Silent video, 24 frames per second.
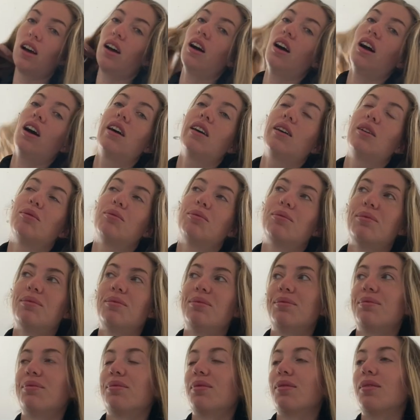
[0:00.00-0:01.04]
um,
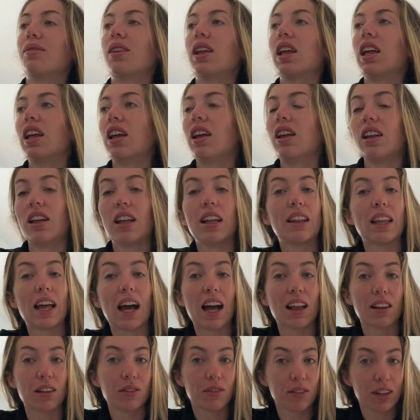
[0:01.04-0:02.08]
there
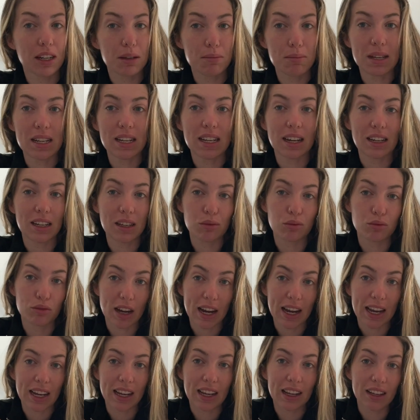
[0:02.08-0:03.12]
hasn't really been any
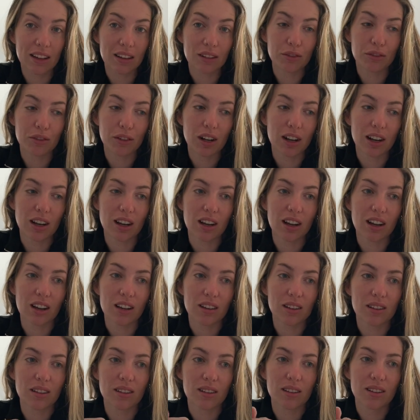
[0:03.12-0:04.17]
rain for the
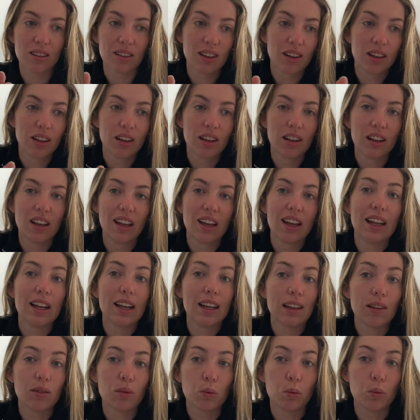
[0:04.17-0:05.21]
last at
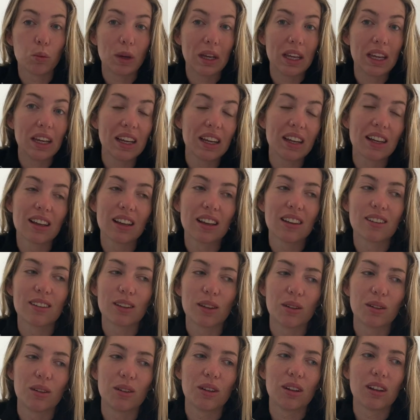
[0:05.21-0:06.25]
least week.
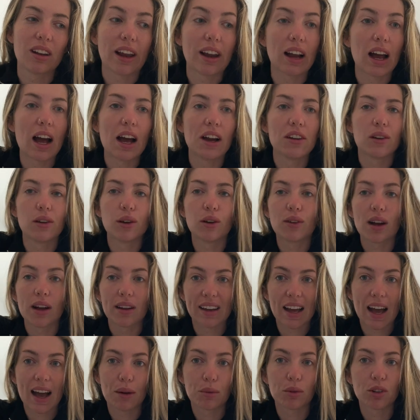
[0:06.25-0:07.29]
So like I know around
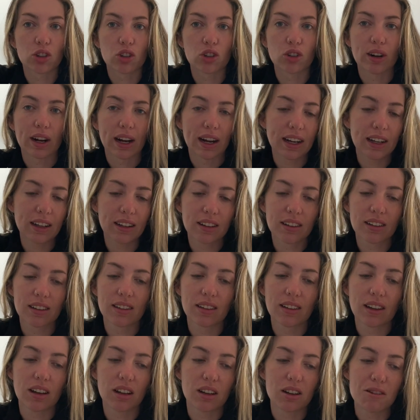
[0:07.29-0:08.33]
our tracks,
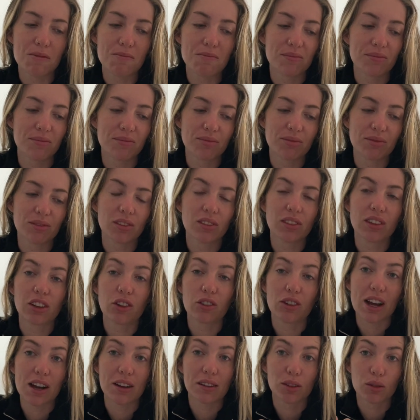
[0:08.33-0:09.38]
um, the
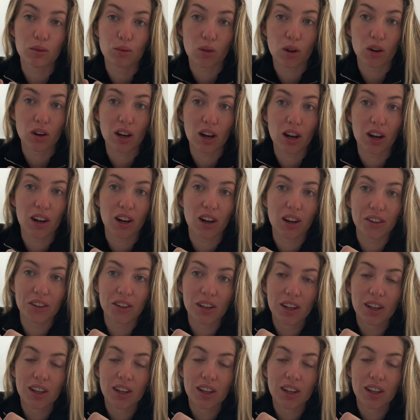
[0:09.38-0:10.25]
ground is rock hard.